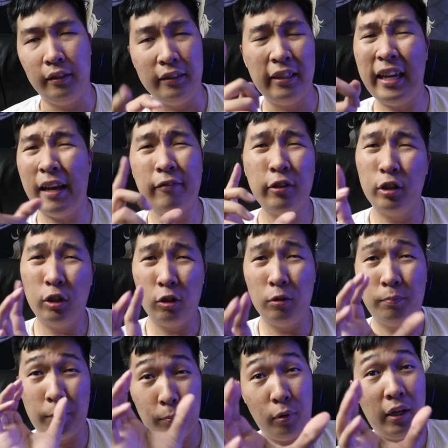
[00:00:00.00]
Like, they have their
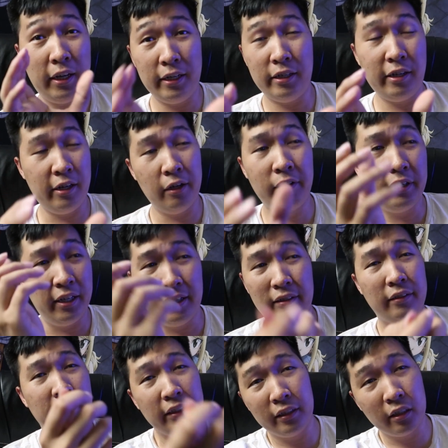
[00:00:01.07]
own proprietary
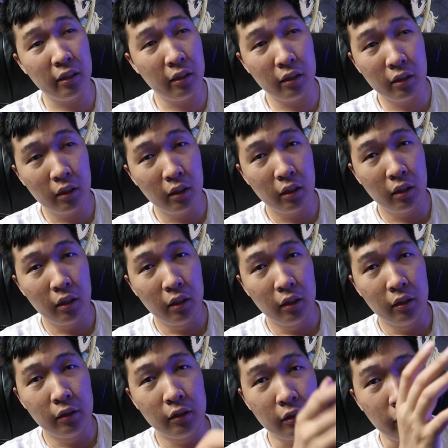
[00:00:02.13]
SD card.
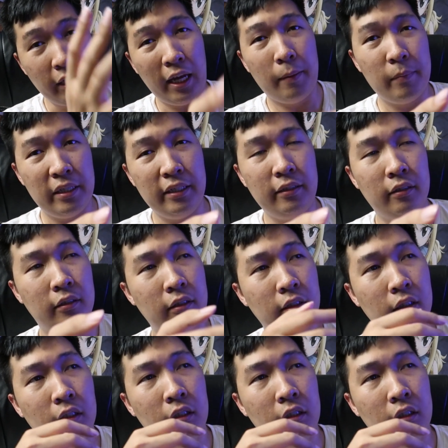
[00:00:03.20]
So that means